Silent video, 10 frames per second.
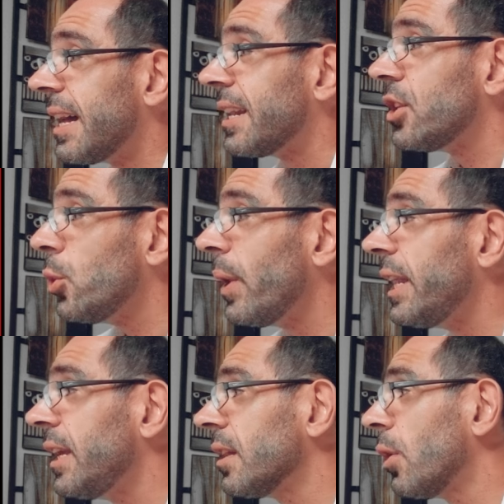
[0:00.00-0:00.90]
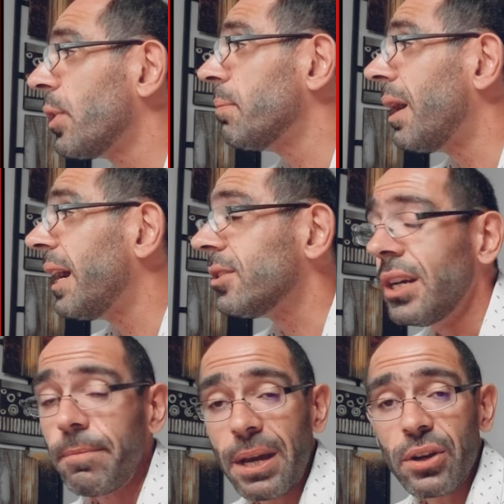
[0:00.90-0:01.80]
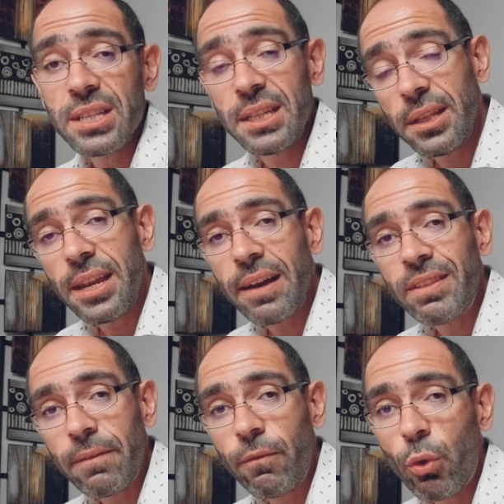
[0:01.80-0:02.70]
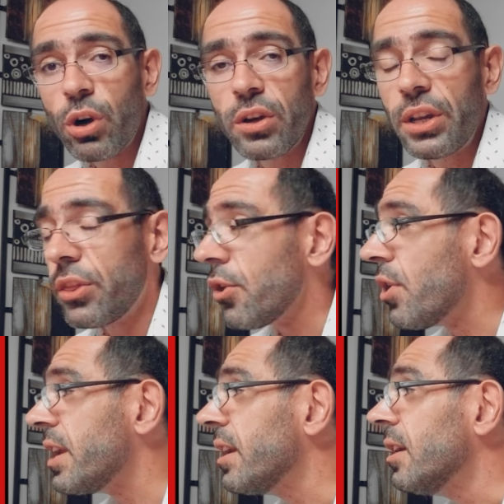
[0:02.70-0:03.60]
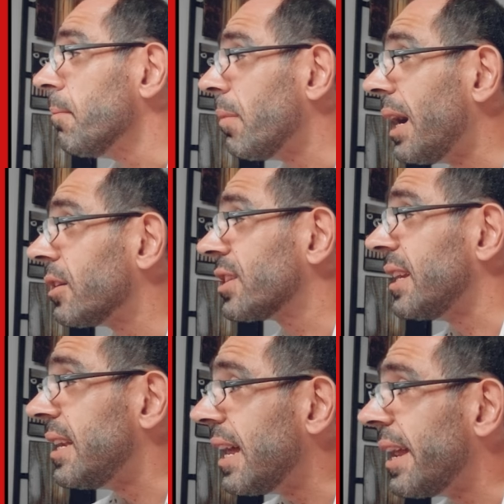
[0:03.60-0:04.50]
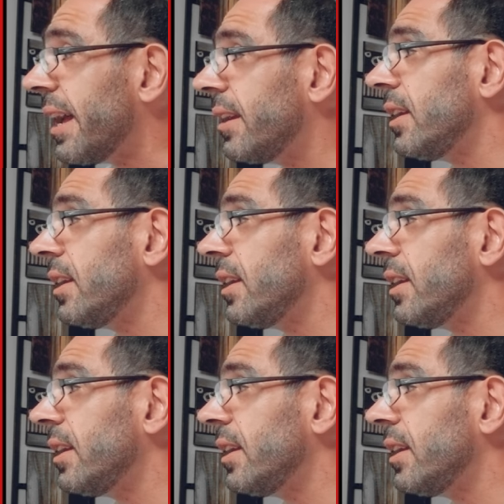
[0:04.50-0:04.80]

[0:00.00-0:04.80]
that at $280 a loaded mile. Now, because he did have that 430 miles of deadhead,